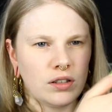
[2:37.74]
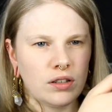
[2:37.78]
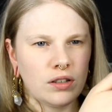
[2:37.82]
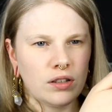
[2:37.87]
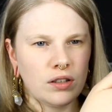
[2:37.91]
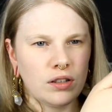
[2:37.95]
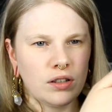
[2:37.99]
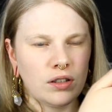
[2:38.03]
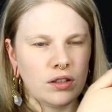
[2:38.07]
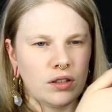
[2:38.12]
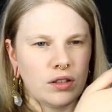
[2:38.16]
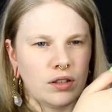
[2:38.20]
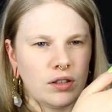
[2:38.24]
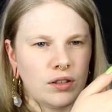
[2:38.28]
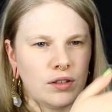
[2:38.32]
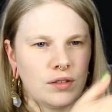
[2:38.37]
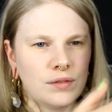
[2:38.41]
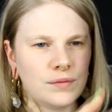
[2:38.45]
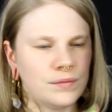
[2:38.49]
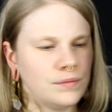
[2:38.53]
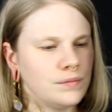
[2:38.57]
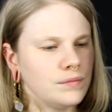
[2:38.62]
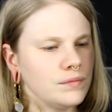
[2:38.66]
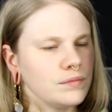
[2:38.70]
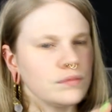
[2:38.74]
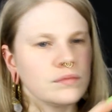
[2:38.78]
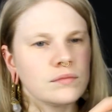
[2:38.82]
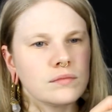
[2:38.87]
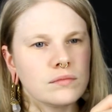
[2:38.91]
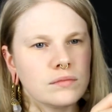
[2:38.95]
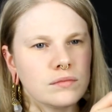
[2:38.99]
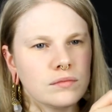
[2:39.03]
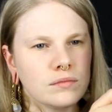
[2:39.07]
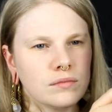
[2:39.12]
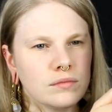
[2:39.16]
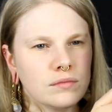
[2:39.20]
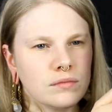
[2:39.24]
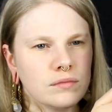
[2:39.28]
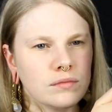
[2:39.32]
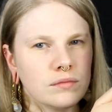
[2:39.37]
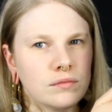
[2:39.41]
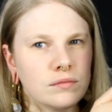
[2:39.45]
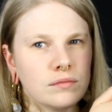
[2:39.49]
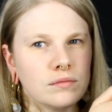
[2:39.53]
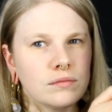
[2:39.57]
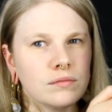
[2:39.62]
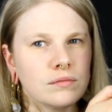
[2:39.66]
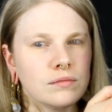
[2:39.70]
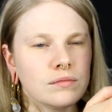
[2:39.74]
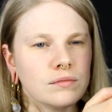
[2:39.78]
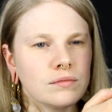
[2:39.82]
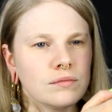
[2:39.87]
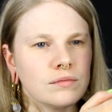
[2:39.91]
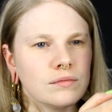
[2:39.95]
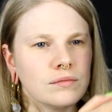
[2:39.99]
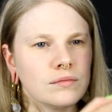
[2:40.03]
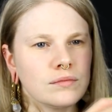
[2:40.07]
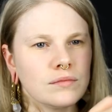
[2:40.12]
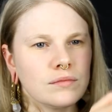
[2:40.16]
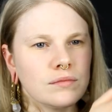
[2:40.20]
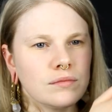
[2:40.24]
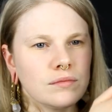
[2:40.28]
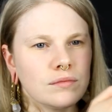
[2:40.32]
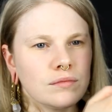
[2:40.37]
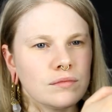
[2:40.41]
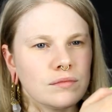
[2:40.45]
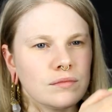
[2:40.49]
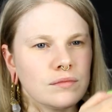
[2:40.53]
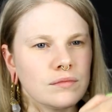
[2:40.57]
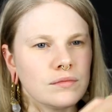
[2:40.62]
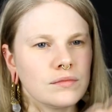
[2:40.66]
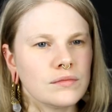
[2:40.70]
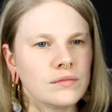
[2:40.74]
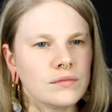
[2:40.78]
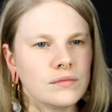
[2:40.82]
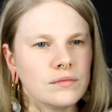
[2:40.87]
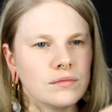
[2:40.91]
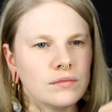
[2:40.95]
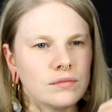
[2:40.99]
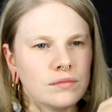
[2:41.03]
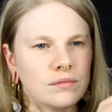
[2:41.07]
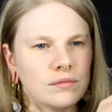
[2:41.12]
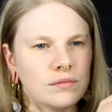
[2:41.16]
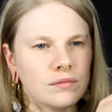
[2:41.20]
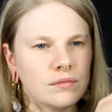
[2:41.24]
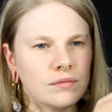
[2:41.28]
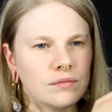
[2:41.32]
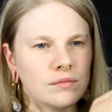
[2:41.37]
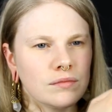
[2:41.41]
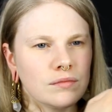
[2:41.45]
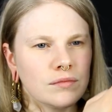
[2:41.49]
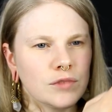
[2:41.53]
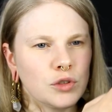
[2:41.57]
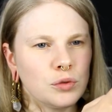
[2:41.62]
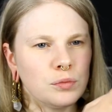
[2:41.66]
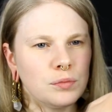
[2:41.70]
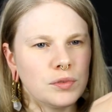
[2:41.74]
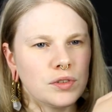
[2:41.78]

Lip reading: Nothing is said.